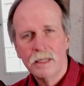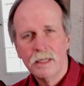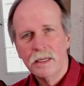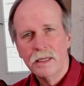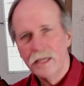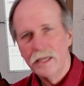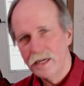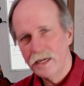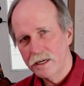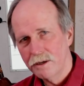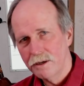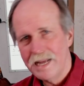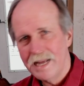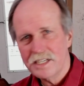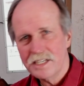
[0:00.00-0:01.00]
And in our
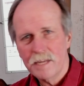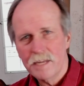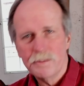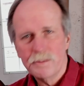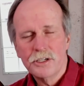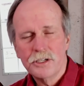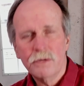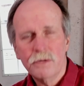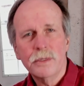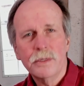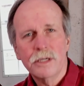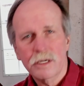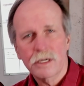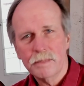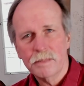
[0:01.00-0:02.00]
last episode, we
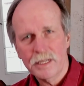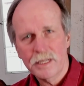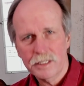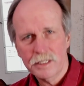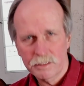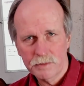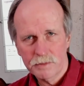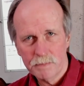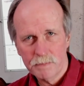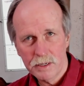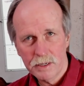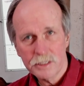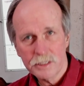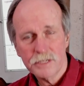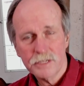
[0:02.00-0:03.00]
talked about the different
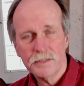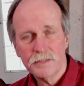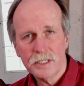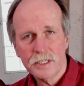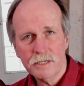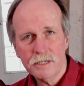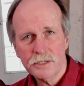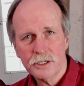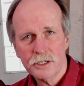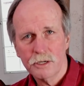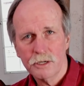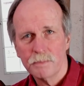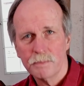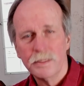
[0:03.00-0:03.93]
parts of the telescope.